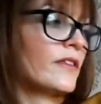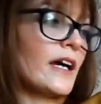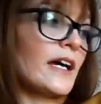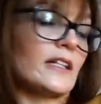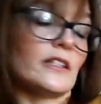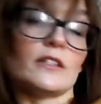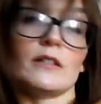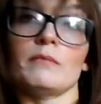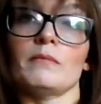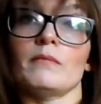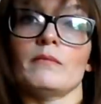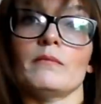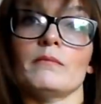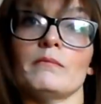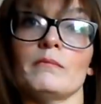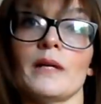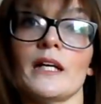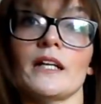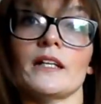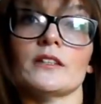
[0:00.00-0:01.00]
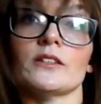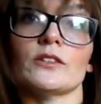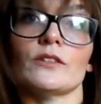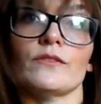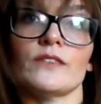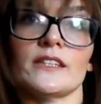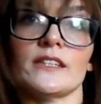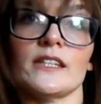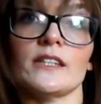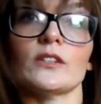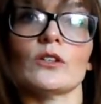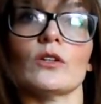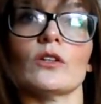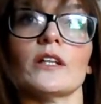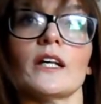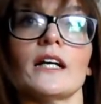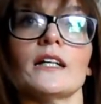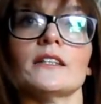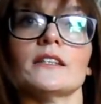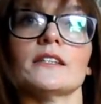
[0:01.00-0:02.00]
That means obviously it's
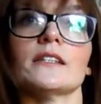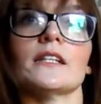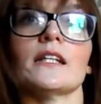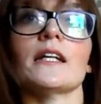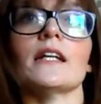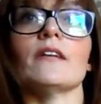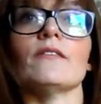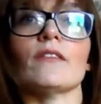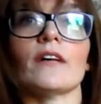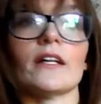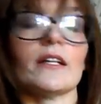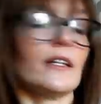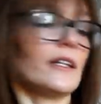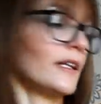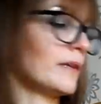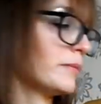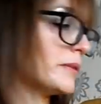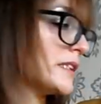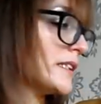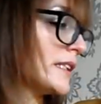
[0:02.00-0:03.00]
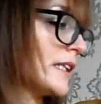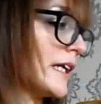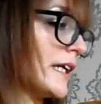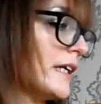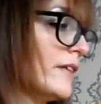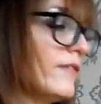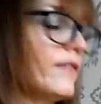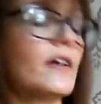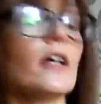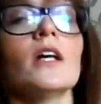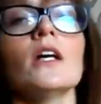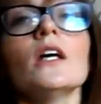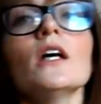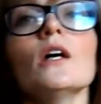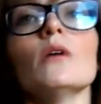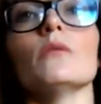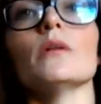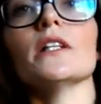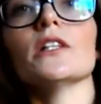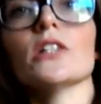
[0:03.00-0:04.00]
got an undersleeve and an upper sleeve,
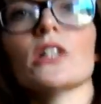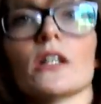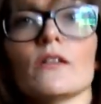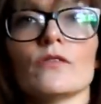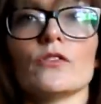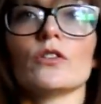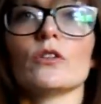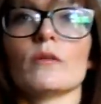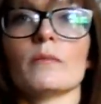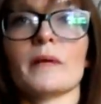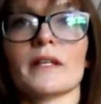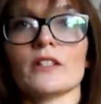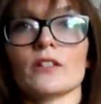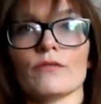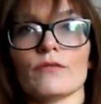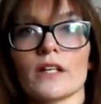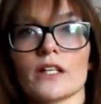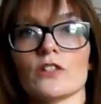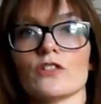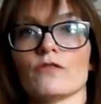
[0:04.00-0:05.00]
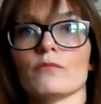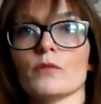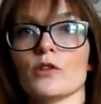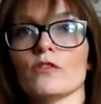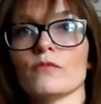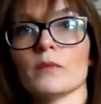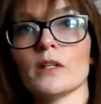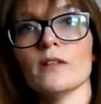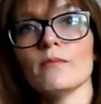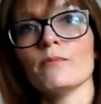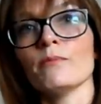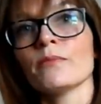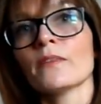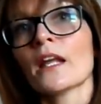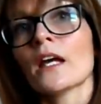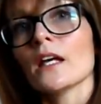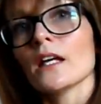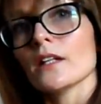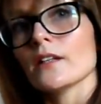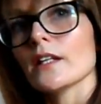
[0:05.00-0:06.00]
which gives you a better range of movement.
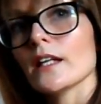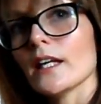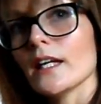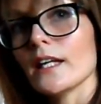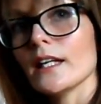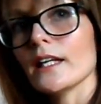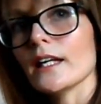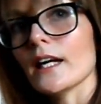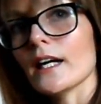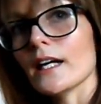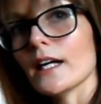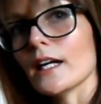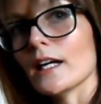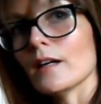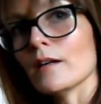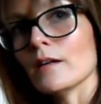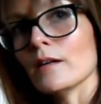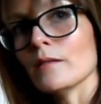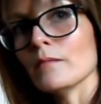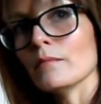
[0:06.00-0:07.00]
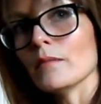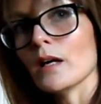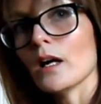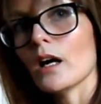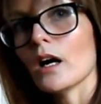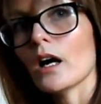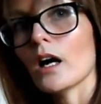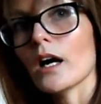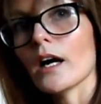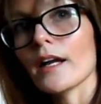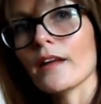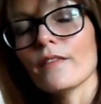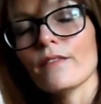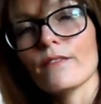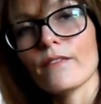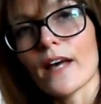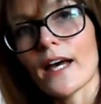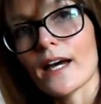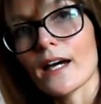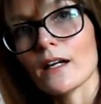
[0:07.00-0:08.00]
The I
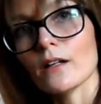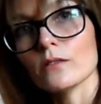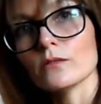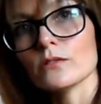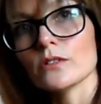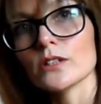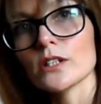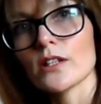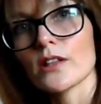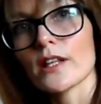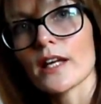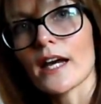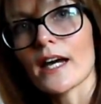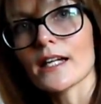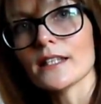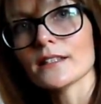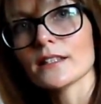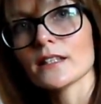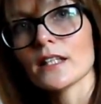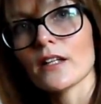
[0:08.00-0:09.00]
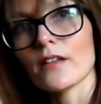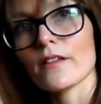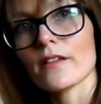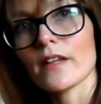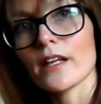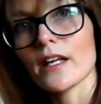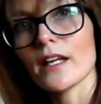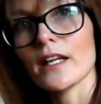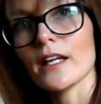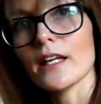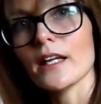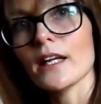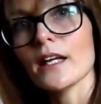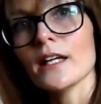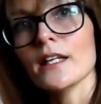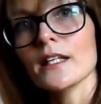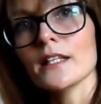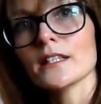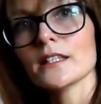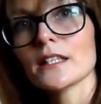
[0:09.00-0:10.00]
found that the
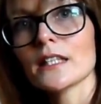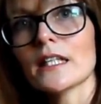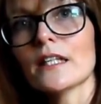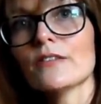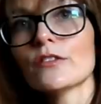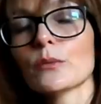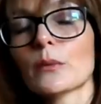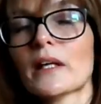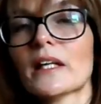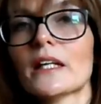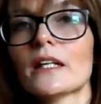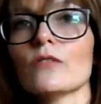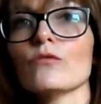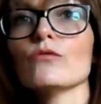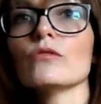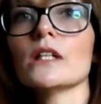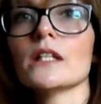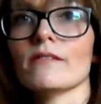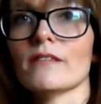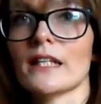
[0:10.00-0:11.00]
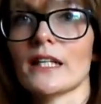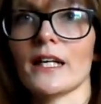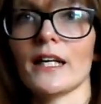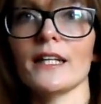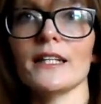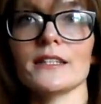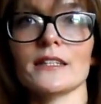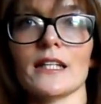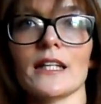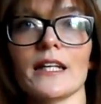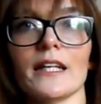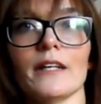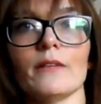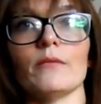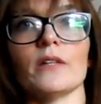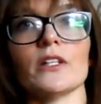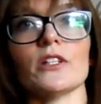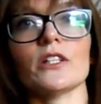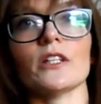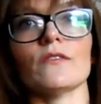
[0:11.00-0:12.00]
sleeves went in really, really
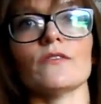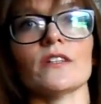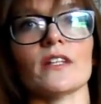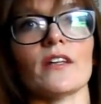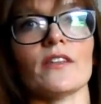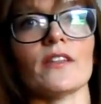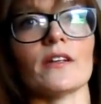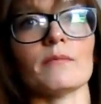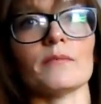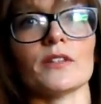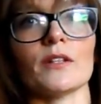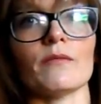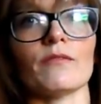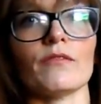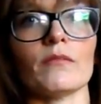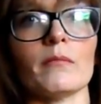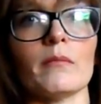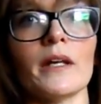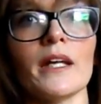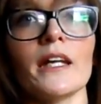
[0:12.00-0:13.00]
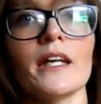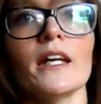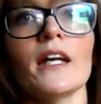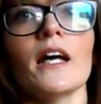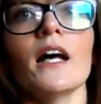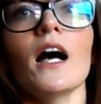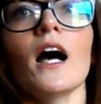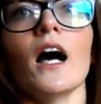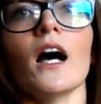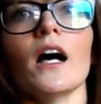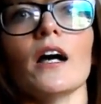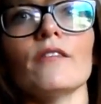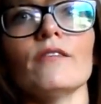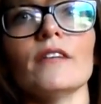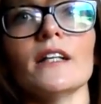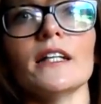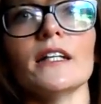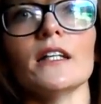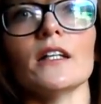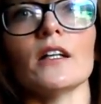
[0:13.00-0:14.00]
easily, which gives it a thumbs up from me. I
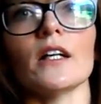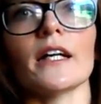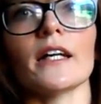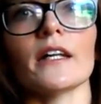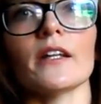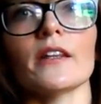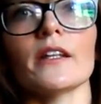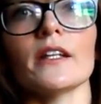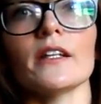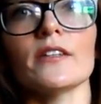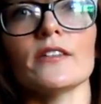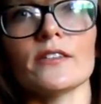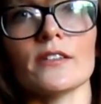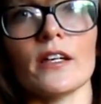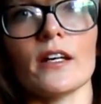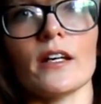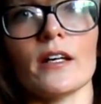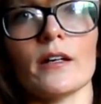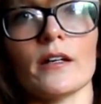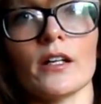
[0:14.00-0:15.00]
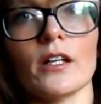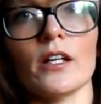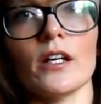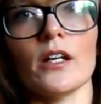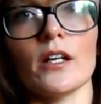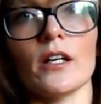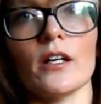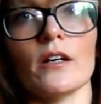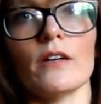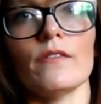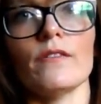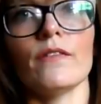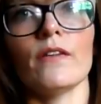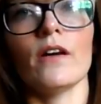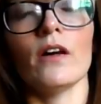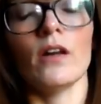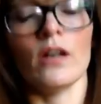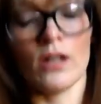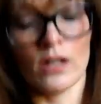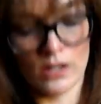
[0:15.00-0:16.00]
really like this
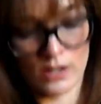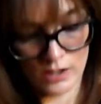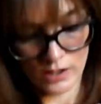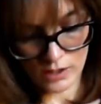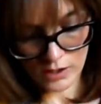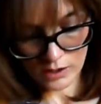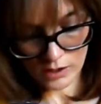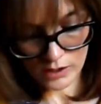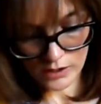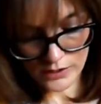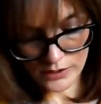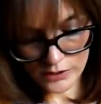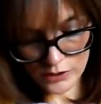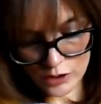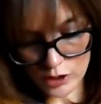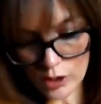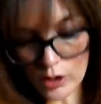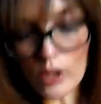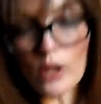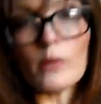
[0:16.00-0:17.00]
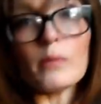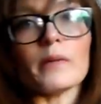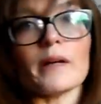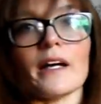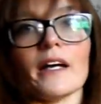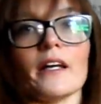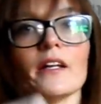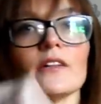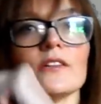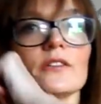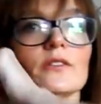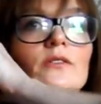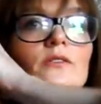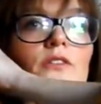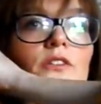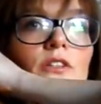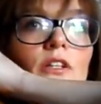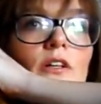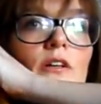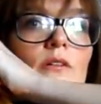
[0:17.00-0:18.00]
curve at the top, and
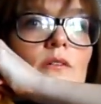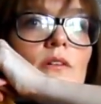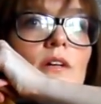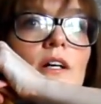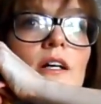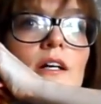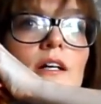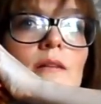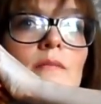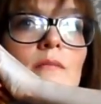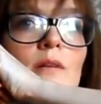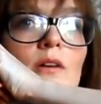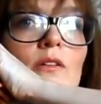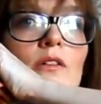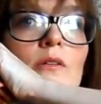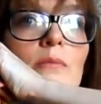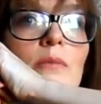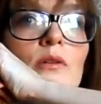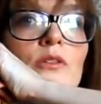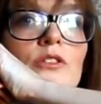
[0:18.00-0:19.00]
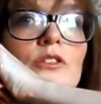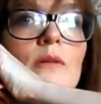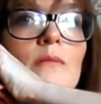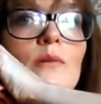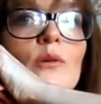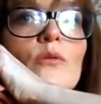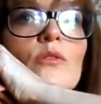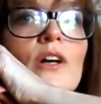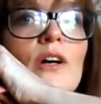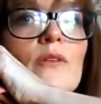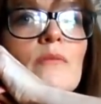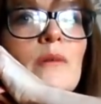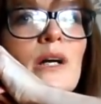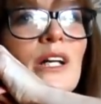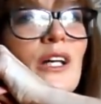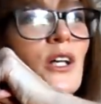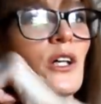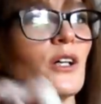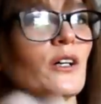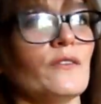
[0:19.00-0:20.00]
also on the bottom, although
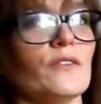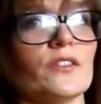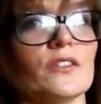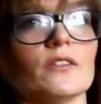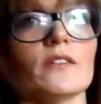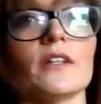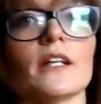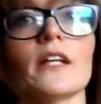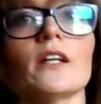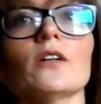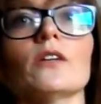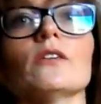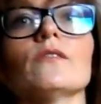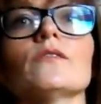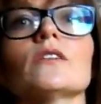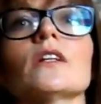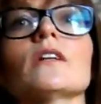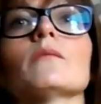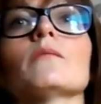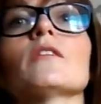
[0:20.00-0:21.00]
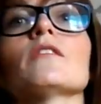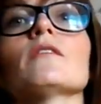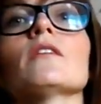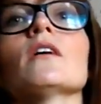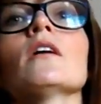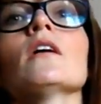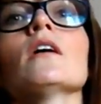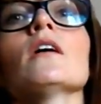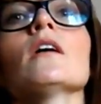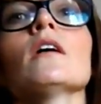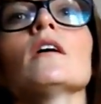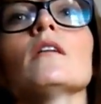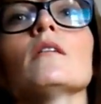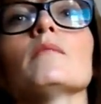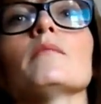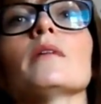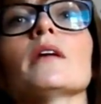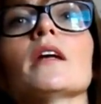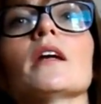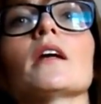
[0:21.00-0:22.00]
my curves, they could have done with
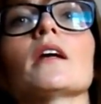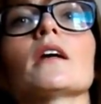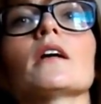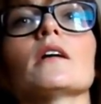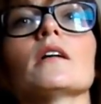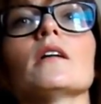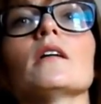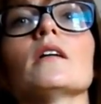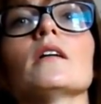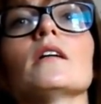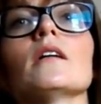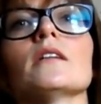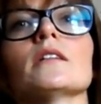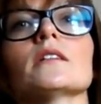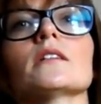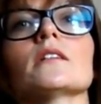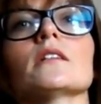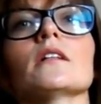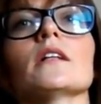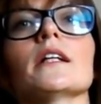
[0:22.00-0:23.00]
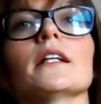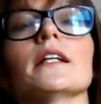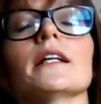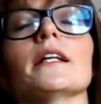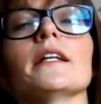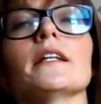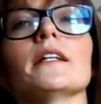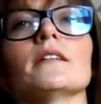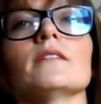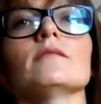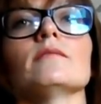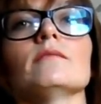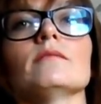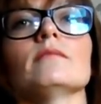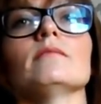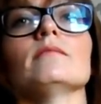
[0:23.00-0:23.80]
being slightly